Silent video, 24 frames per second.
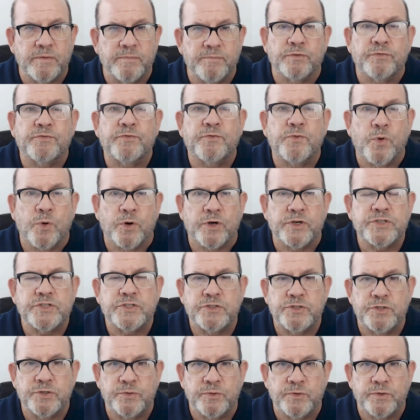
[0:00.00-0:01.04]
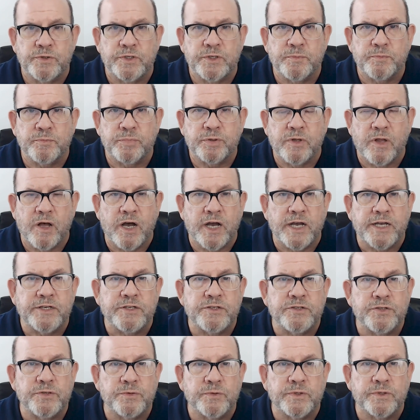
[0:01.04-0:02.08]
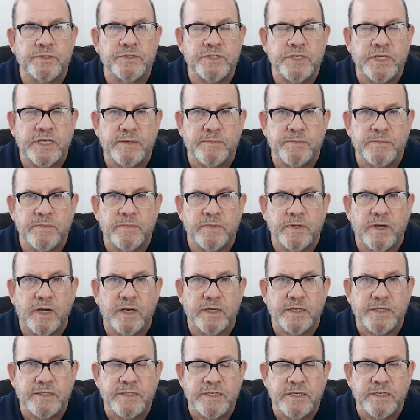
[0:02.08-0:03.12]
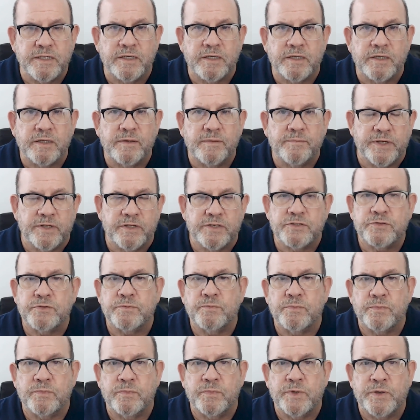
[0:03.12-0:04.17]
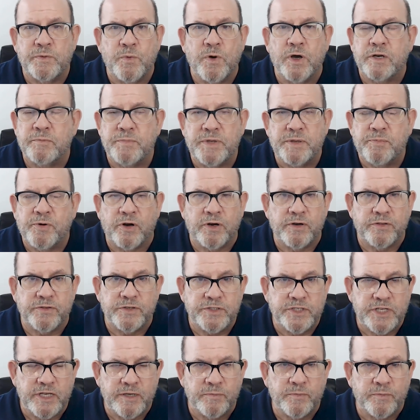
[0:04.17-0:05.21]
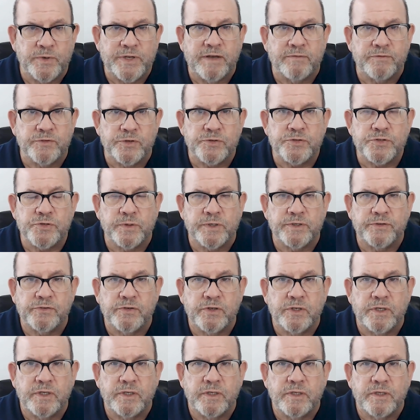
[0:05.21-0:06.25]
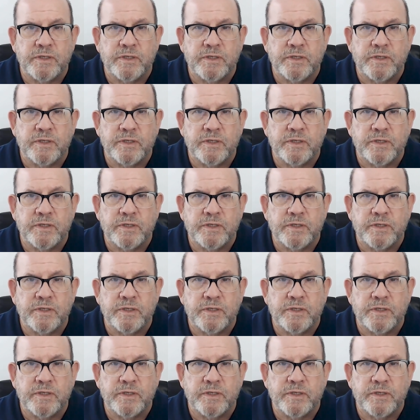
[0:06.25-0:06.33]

We're forced to comply to a team idea because we want to be part of the team. We have no choice.